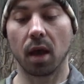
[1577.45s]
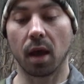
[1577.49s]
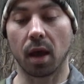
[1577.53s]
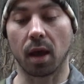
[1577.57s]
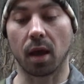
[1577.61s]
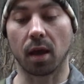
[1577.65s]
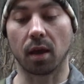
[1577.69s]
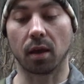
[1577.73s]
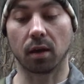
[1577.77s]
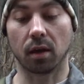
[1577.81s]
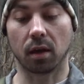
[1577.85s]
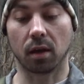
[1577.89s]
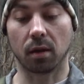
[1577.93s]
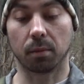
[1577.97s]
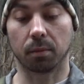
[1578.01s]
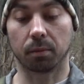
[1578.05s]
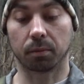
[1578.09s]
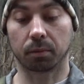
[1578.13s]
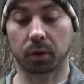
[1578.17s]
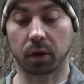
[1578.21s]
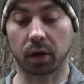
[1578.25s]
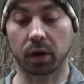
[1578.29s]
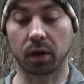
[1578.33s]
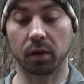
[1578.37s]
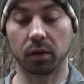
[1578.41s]
and am
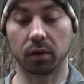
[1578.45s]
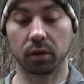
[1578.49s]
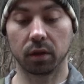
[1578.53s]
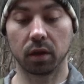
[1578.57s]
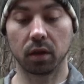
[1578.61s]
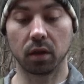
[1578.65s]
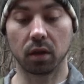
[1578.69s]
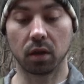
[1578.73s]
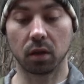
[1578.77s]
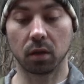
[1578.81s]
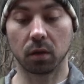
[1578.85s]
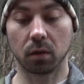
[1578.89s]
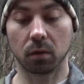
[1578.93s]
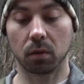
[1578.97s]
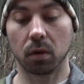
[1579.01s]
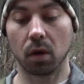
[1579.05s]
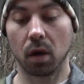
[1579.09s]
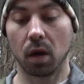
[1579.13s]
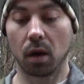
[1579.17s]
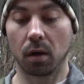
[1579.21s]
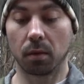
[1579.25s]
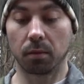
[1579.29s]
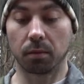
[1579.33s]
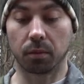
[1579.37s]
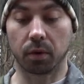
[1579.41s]
currently
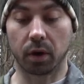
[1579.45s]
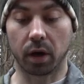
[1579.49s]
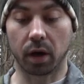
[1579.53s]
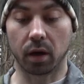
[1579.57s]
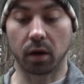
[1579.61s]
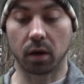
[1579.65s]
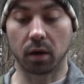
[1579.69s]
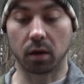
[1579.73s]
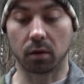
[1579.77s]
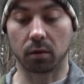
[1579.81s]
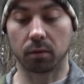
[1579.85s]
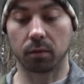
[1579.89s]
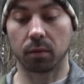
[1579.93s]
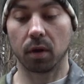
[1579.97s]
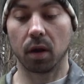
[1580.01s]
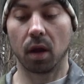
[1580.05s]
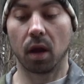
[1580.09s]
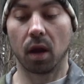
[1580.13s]
brand new.